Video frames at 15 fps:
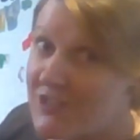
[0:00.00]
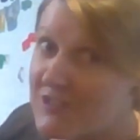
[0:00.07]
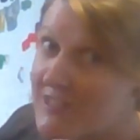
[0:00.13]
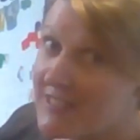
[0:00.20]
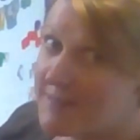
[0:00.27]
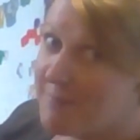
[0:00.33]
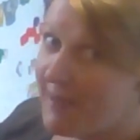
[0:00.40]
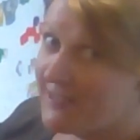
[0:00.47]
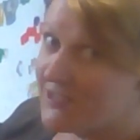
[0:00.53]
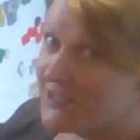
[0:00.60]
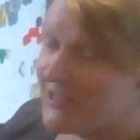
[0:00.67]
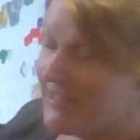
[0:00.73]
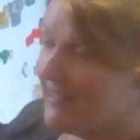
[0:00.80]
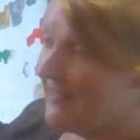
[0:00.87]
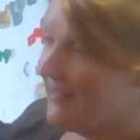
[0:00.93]
your
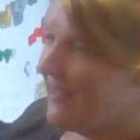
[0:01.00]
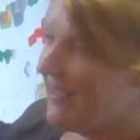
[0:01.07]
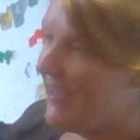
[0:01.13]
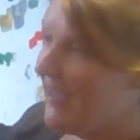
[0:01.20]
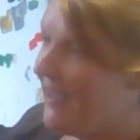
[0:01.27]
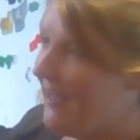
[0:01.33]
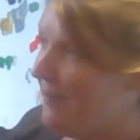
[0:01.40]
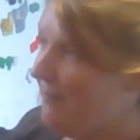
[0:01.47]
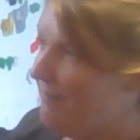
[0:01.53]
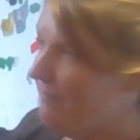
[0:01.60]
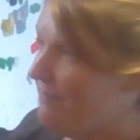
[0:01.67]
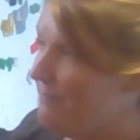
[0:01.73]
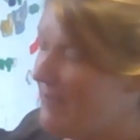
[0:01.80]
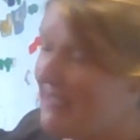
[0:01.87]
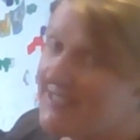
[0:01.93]
suspension
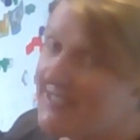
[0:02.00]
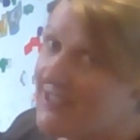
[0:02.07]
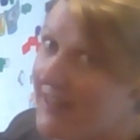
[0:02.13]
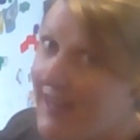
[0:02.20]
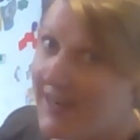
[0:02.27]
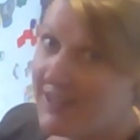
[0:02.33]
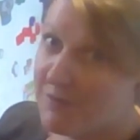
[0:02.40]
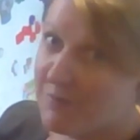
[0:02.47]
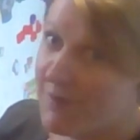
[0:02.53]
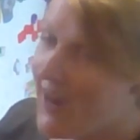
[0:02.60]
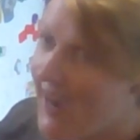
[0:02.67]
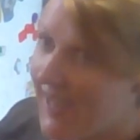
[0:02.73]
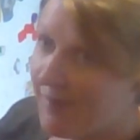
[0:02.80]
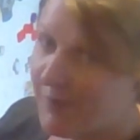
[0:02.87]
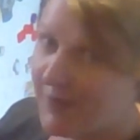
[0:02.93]
based on how you
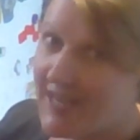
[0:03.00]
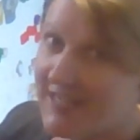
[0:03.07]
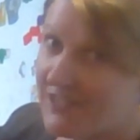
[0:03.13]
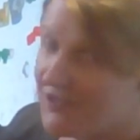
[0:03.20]
ride, what kind of